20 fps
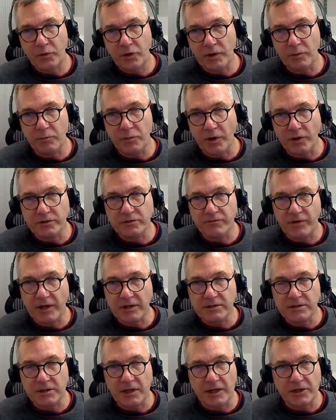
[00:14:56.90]
pre and post
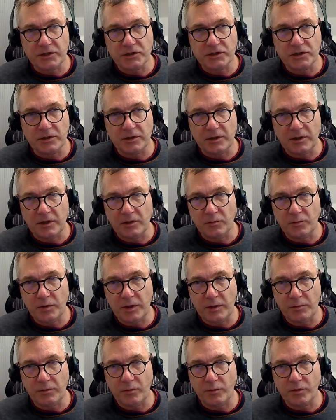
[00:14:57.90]
vaccination in
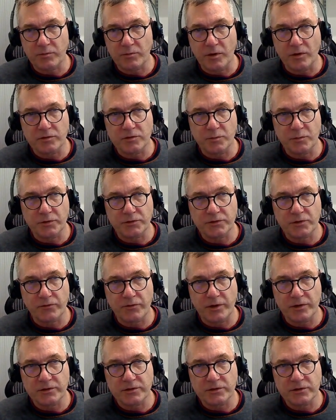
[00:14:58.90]
people with multiple
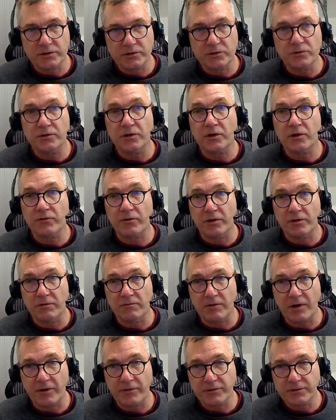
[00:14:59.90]
sclerosis to the
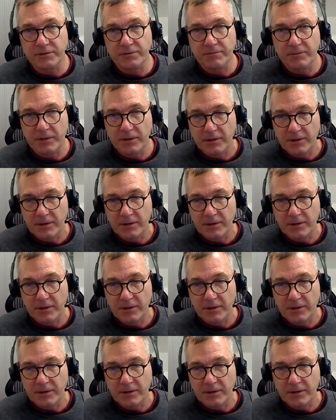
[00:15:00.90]
coronavirus.